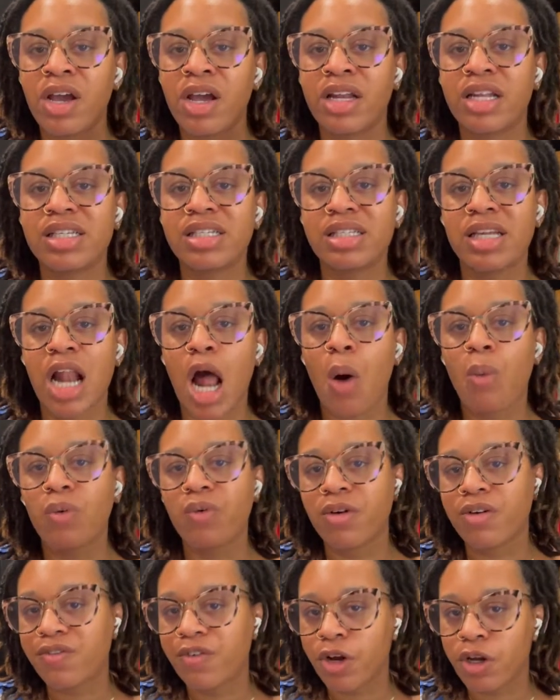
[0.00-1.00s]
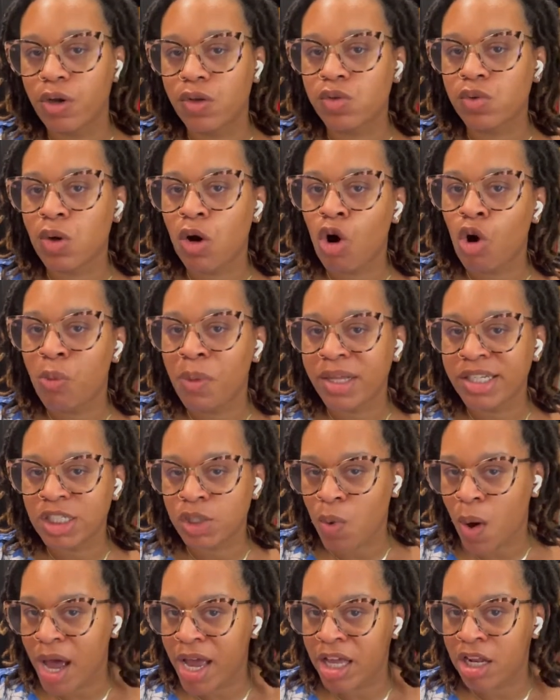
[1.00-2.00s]
and instead I will refer you to an
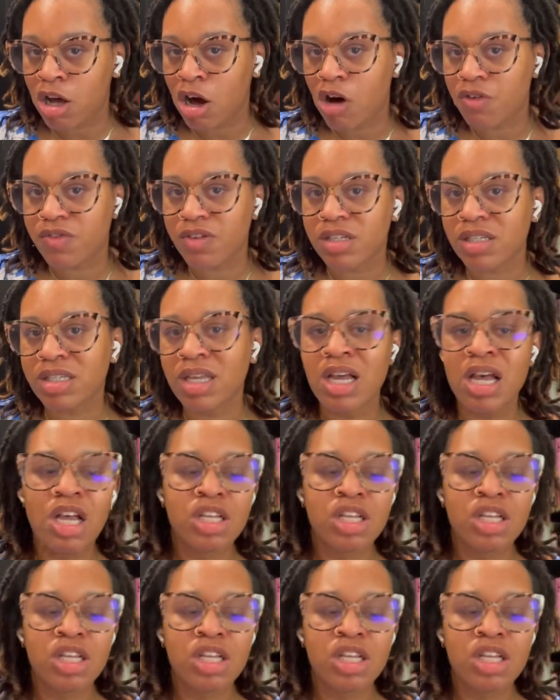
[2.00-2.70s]
OBGYN office?